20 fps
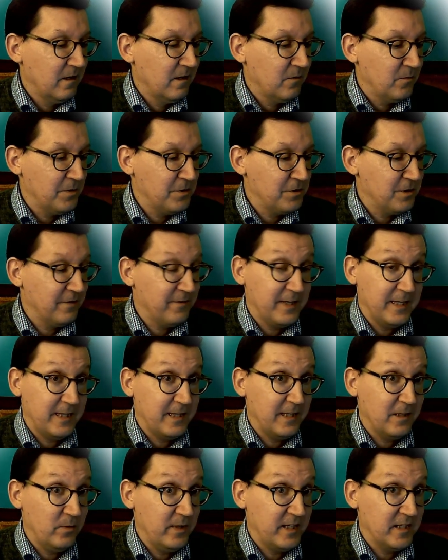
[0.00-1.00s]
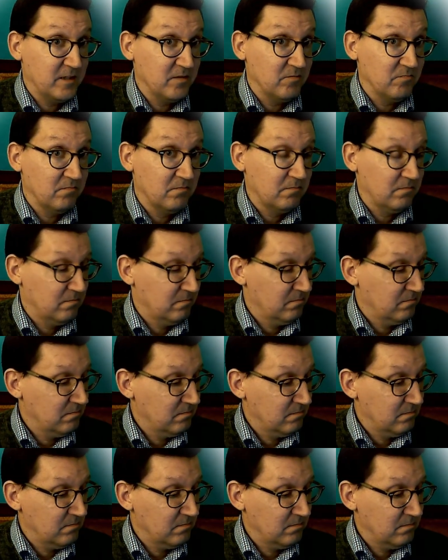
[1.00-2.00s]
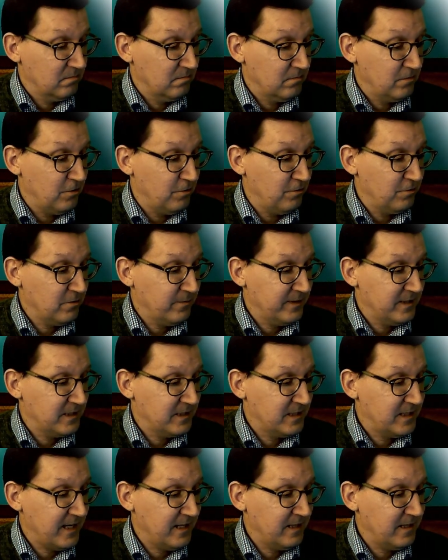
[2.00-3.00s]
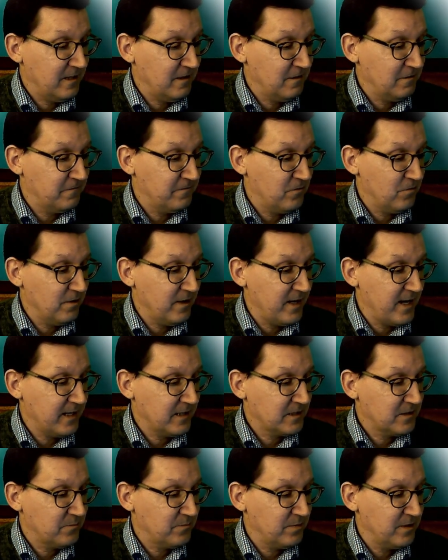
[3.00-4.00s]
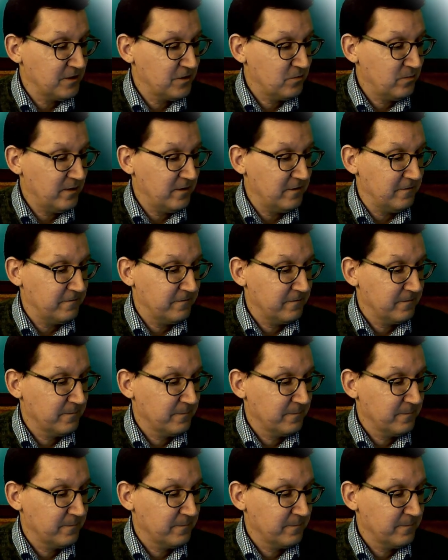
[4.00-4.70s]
we don't have anything we can do, so we just take down 4x plus 12.